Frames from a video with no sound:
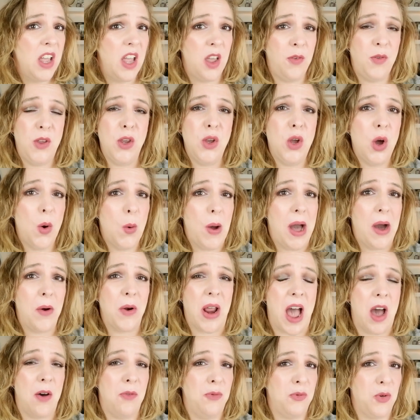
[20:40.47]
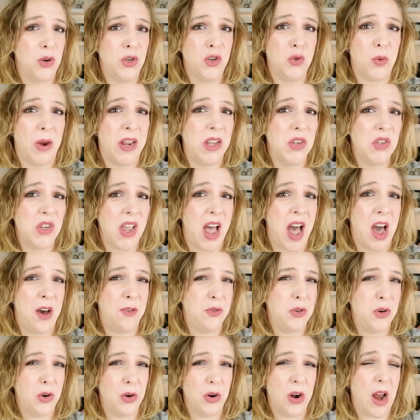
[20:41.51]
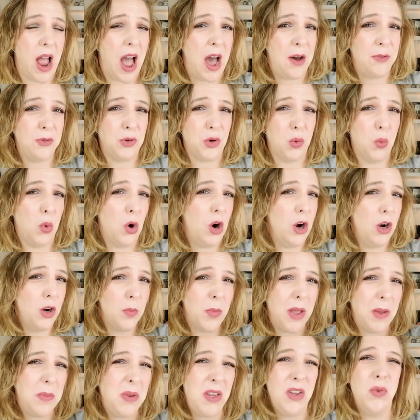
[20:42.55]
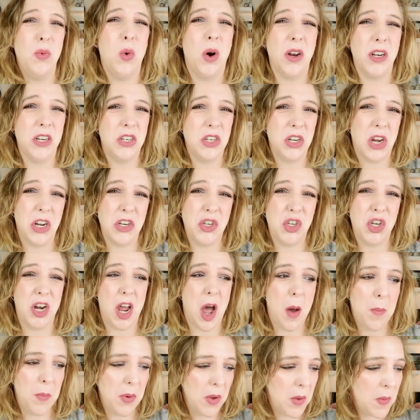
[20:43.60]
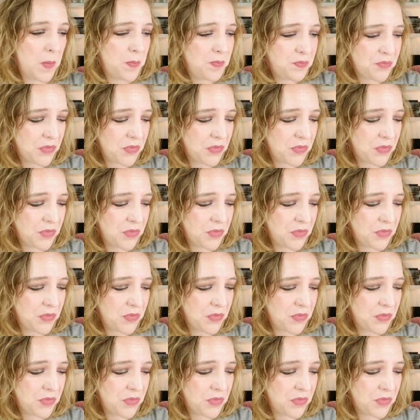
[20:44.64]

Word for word: If you go out for drinks after after work, maybe you want to touch it up,